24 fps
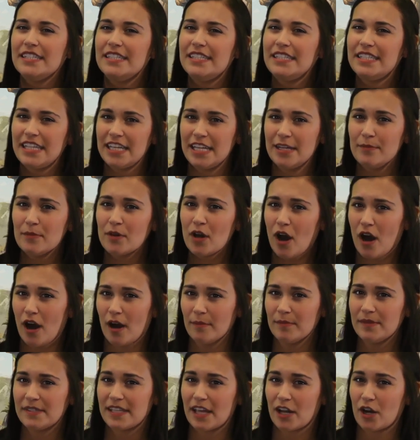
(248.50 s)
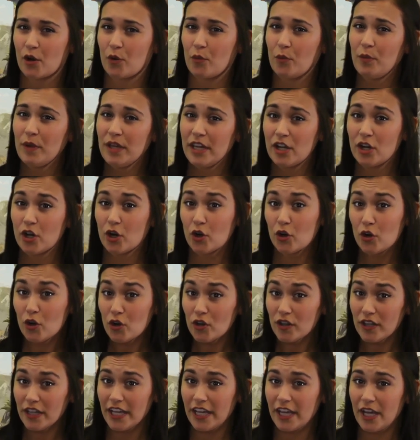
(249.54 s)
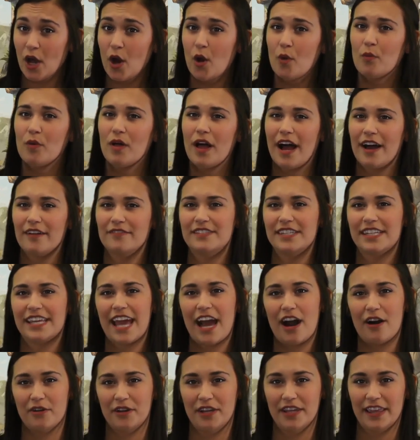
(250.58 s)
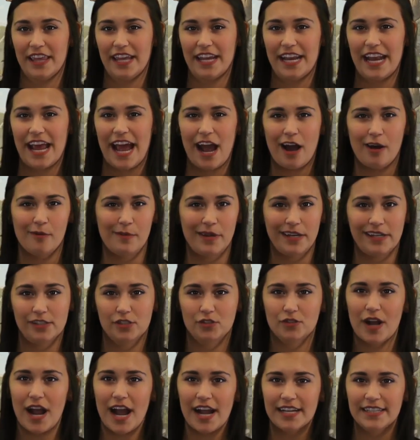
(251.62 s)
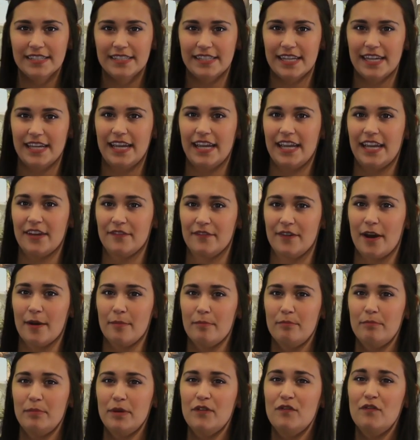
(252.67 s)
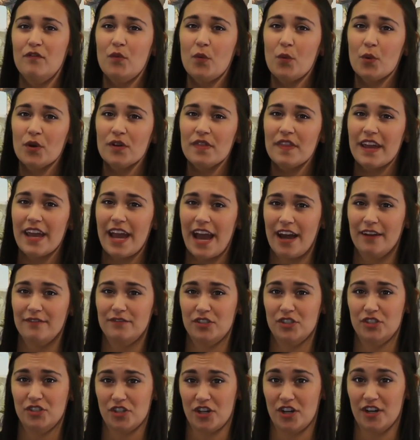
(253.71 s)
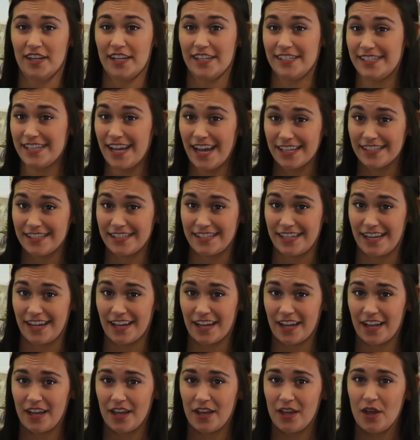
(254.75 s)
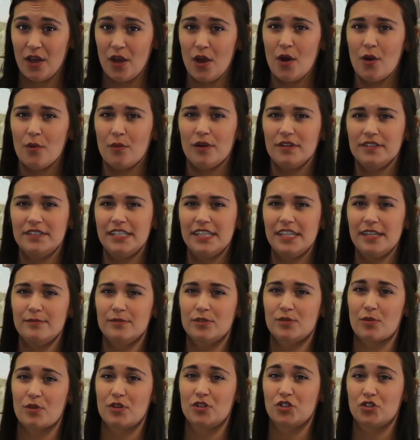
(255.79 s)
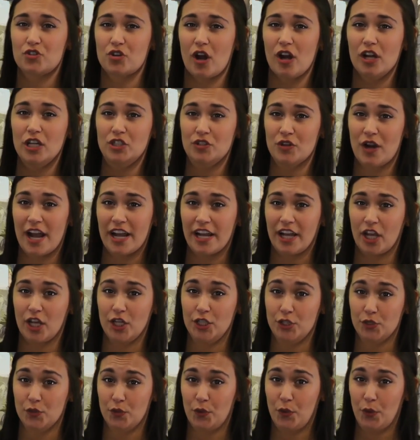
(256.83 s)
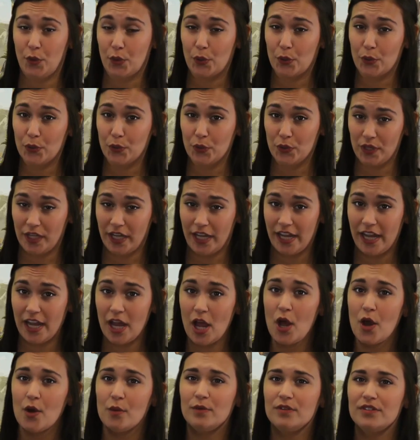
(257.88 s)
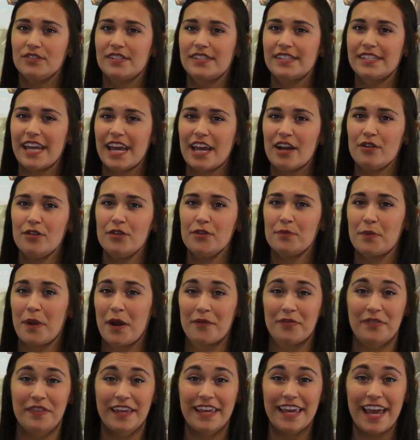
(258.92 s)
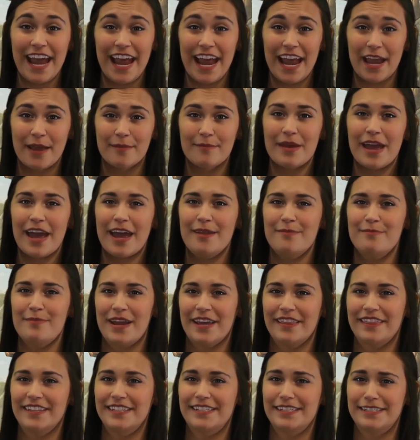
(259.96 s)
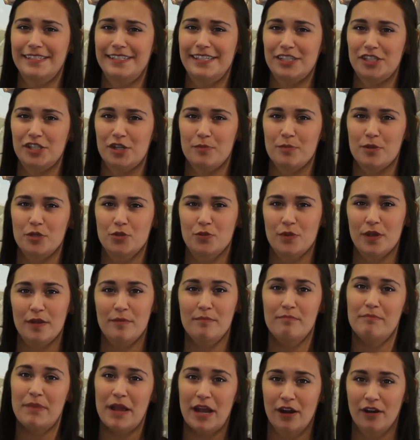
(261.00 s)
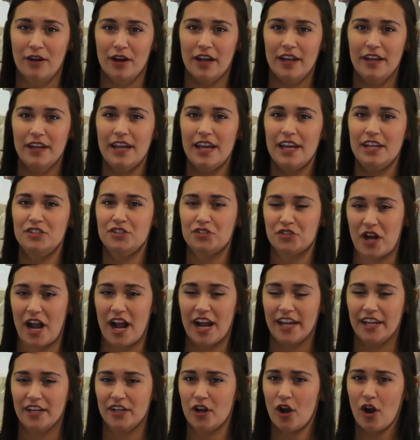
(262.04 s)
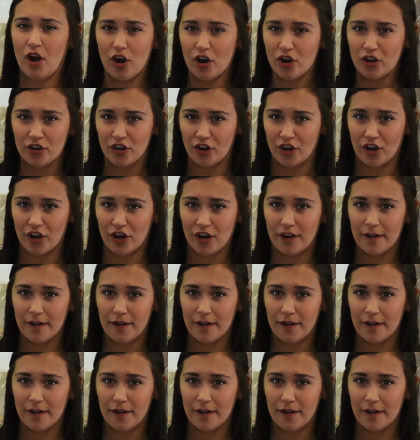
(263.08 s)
Team comps that are weak early will have to calculate how many dragons they can give up before they have to start contesting, while teams with strong dragon control early will scale throughout the game and make the decision between Baron and Dragon harder.